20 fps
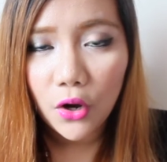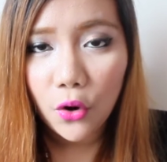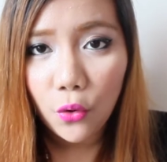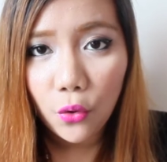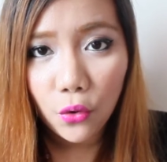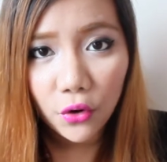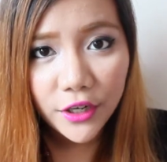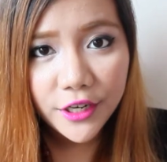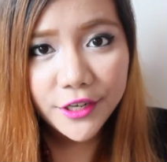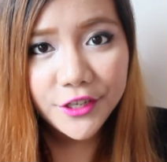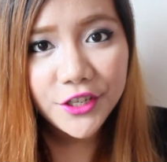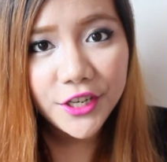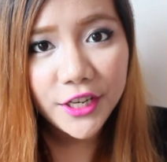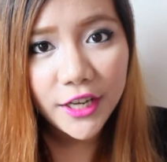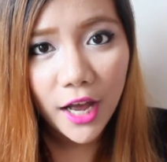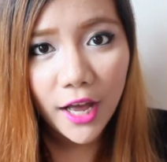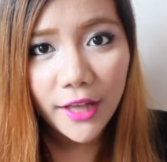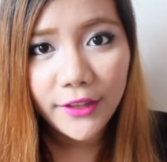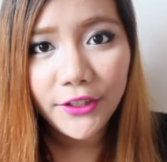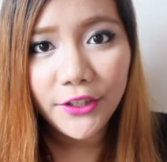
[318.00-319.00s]
orangey
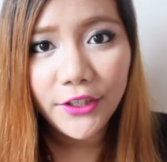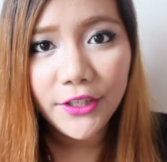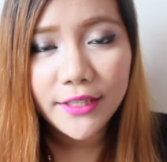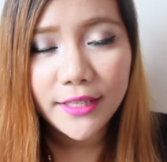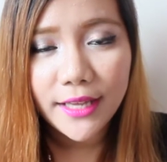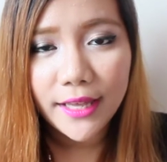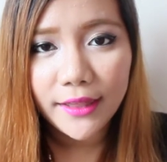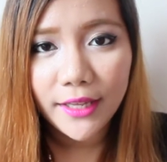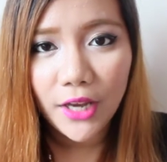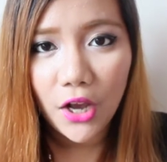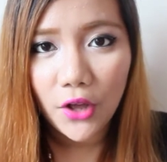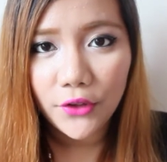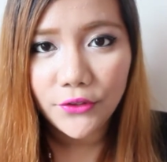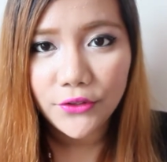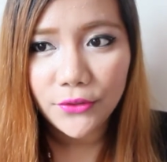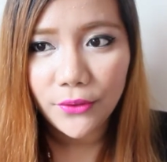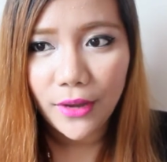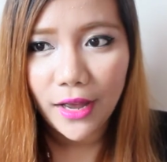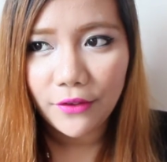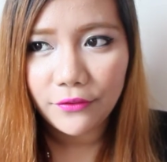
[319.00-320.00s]
colors, and they
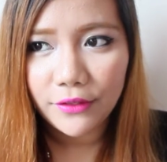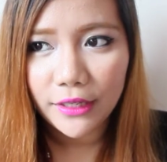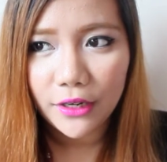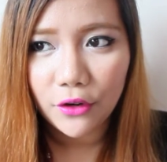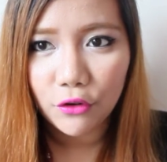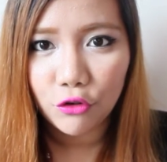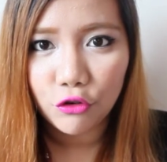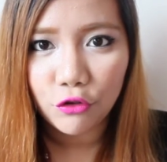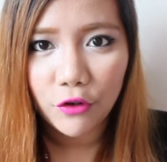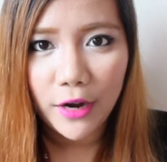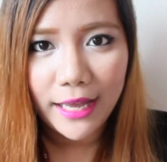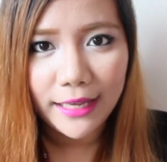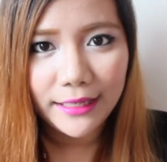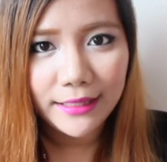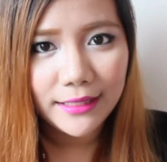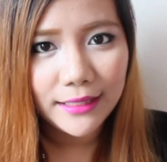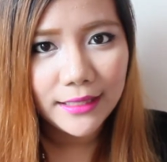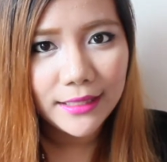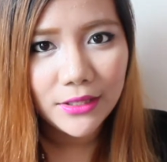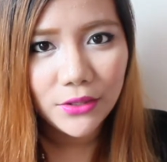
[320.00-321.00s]
also have like a
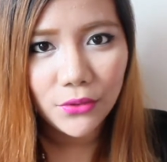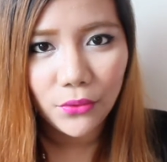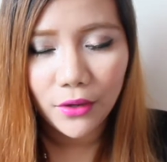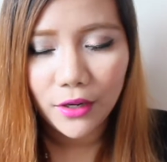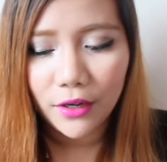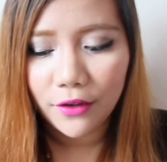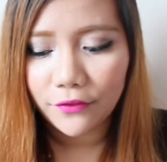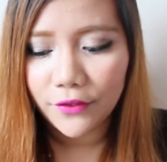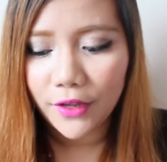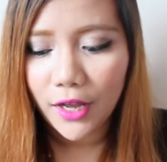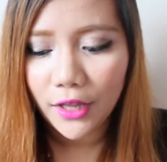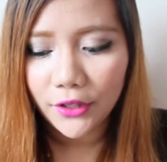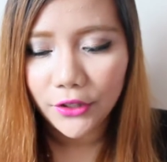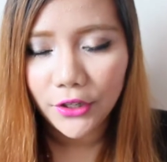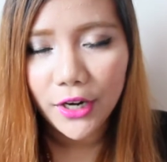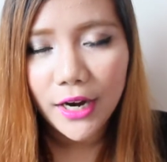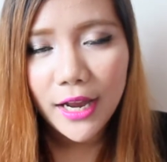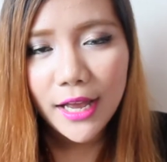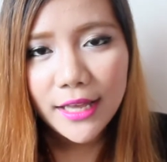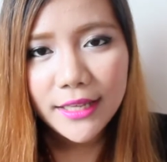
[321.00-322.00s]
red sort of
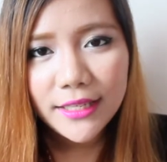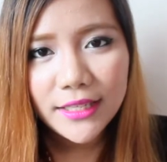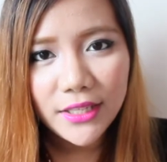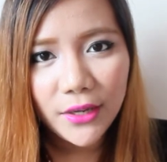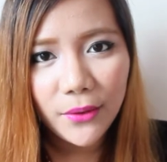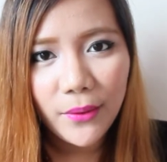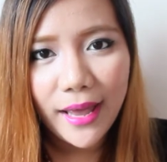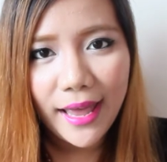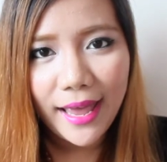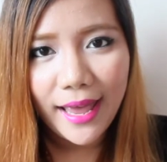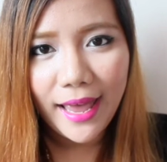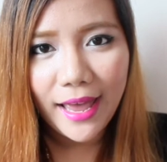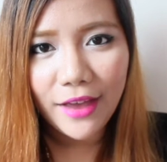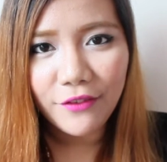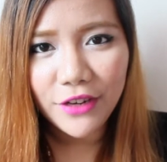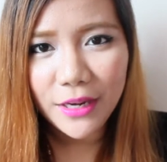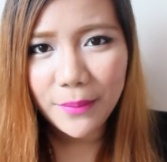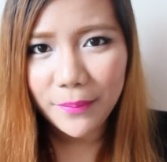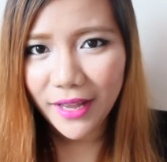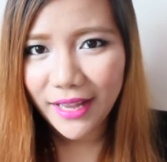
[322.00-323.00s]
color, so
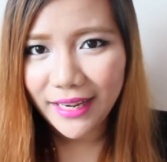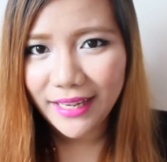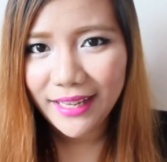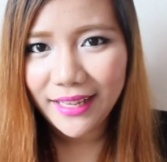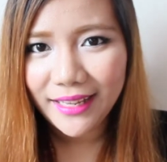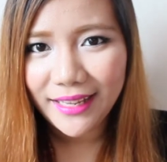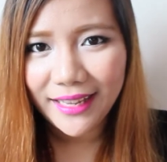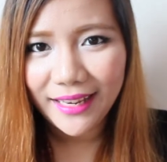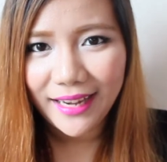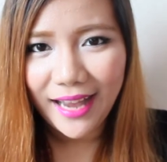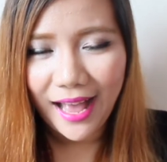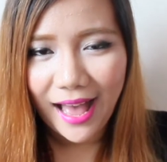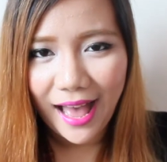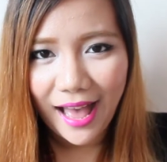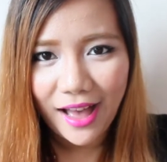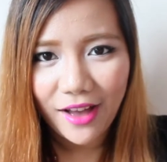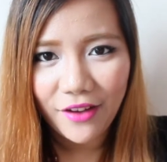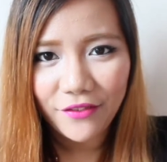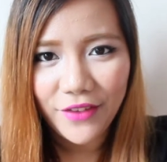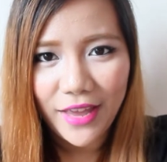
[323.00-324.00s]
everybody can
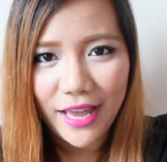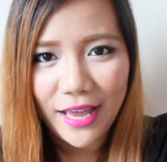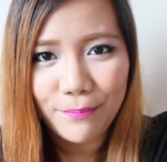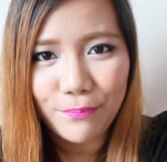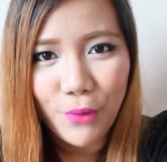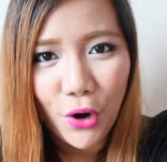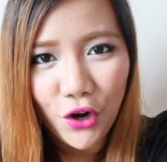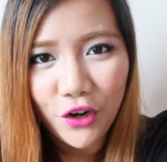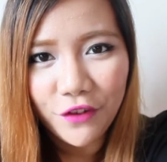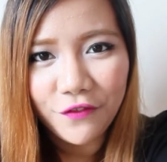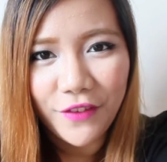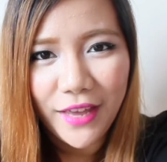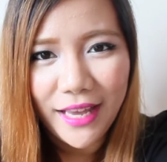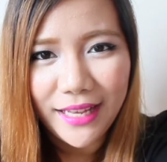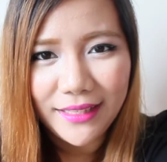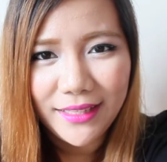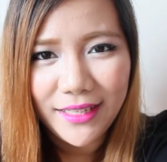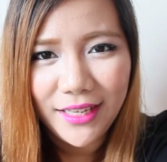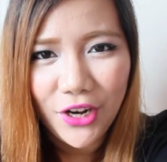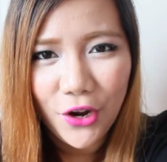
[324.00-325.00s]
have a
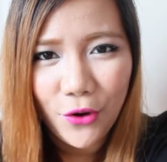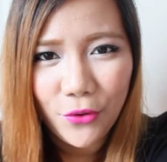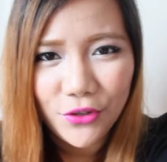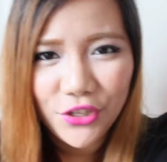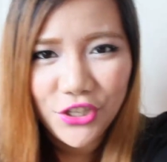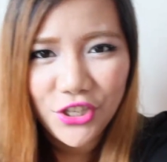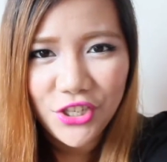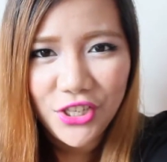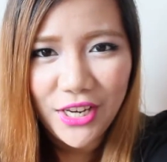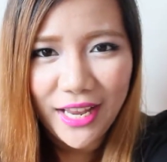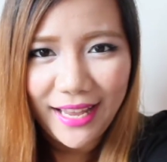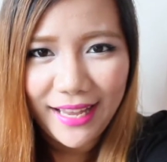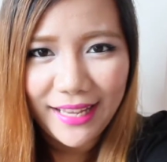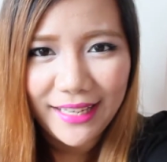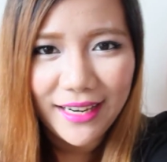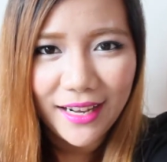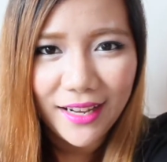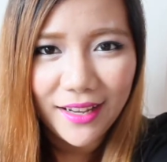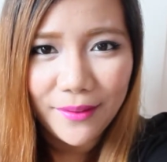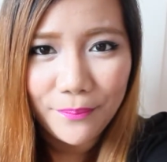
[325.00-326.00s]
perfect, you know,
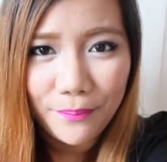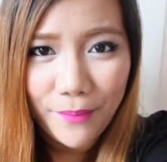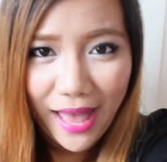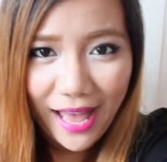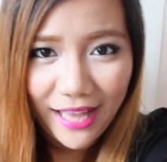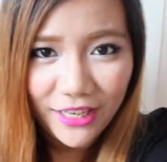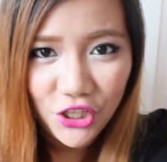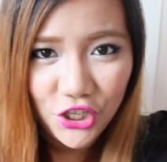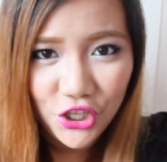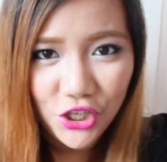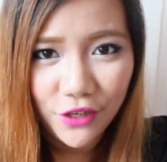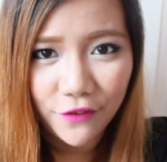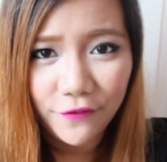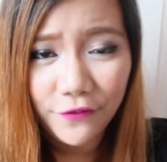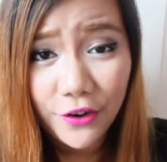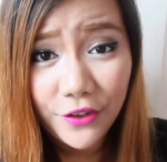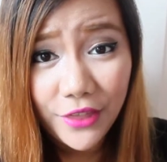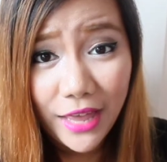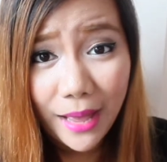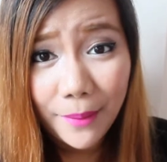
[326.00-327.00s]
shade match
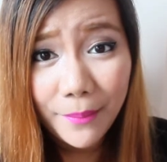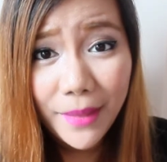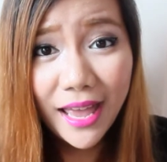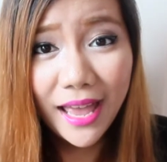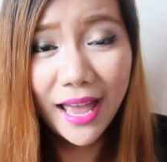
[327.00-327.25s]
for them.